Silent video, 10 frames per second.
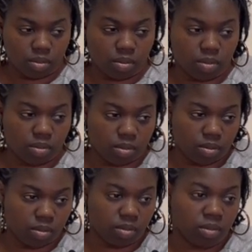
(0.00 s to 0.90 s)

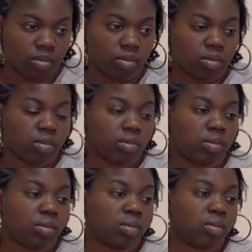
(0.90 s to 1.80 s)

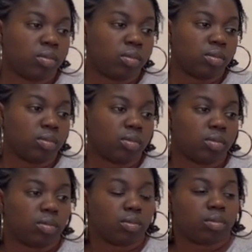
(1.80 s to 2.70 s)

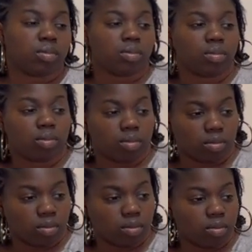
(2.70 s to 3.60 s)

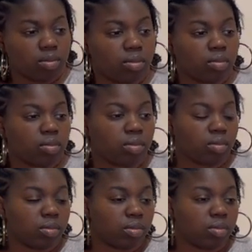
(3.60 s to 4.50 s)

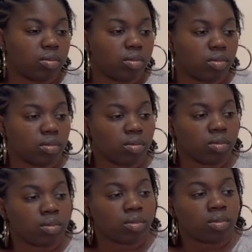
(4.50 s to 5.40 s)

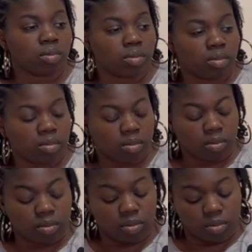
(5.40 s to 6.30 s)

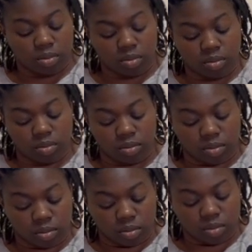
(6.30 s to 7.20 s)

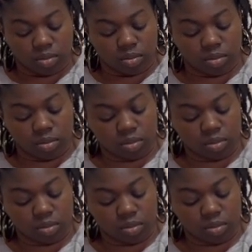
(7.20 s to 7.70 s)
This person isn't speaking.